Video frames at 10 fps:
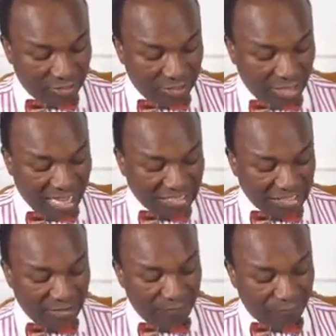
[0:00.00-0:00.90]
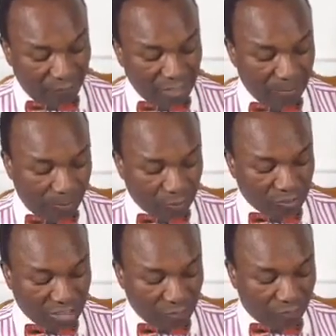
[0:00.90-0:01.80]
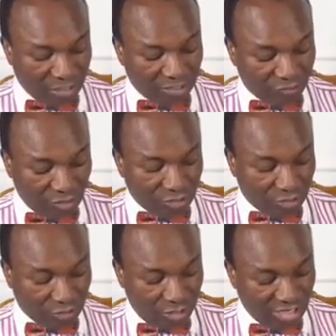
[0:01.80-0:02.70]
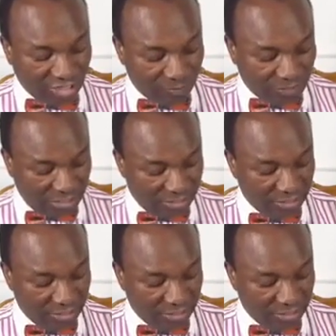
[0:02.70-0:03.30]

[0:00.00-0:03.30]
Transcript: asking for the process of registration to HMT.